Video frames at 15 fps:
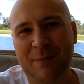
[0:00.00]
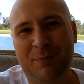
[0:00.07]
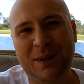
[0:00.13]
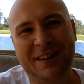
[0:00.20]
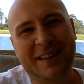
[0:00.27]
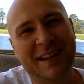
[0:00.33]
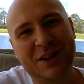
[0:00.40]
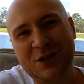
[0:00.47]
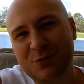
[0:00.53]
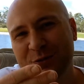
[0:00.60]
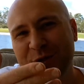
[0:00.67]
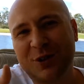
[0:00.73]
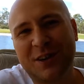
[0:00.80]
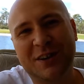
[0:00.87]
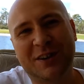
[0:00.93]
But then you
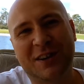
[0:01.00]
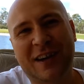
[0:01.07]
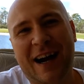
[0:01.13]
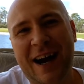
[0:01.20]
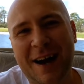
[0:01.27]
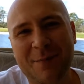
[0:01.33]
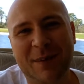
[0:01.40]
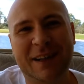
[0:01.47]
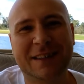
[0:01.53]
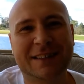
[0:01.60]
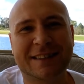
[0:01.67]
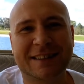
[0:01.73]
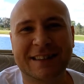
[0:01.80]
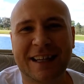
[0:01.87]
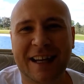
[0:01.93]
look in their
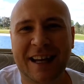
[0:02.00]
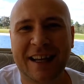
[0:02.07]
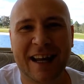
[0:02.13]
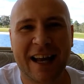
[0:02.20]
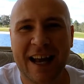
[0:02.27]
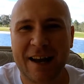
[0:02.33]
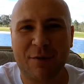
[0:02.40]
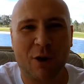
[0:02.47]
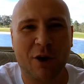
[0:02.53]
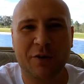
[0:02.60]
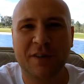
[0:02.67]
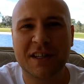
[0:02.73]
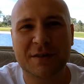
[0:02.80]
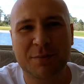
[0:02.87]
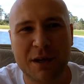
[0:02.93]
comments, and they have all
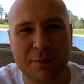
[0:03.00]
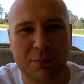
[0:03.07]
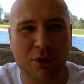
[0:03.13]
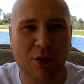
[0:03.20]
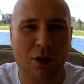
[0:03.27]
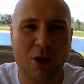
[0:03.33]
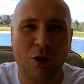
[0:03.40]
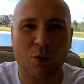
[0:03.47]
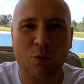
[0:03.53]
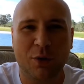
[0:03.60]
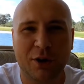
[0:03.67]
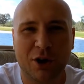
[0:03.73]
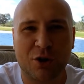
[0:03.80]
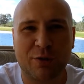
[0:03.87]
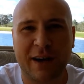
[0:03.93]
these people, oh,
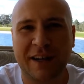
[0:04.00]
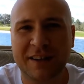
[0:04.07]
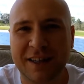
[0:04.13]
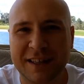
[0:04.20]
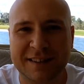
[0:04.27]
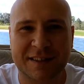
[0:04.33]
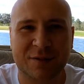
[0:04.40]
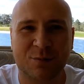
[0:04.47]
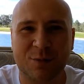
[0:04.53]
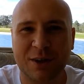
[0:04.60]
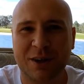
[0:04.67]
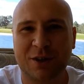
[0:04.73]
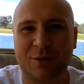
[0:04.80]
what a great lesson, what